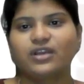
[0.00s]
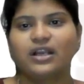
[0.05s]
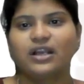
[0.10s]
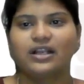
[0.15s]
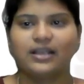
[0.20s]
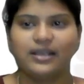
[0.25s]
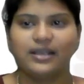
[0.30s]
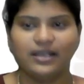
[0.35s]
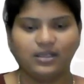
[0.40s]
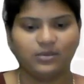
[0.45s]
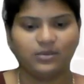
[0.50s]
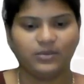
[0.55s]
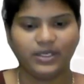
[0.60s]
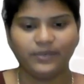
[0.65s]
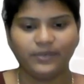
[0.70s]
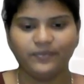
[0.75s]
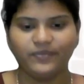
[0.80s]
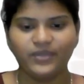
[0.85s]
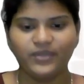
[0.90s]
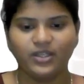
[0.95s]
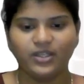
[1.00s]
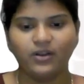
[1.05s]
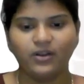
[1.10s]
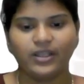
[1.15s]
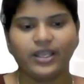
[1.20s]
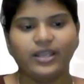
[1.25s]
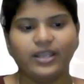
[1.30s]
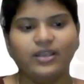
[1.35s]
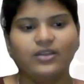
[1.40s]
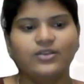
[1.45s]
a correct one.
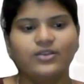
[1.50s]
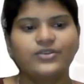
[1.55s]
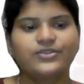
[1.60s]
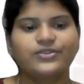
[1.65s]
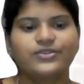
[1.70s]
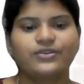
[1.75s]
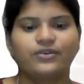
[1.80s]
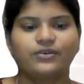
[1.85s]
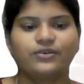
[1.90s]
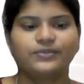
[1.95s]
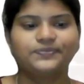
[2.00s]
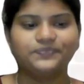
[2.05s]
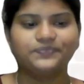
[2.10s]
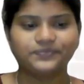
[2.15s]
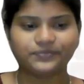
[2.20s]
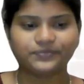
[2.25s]
Okay, so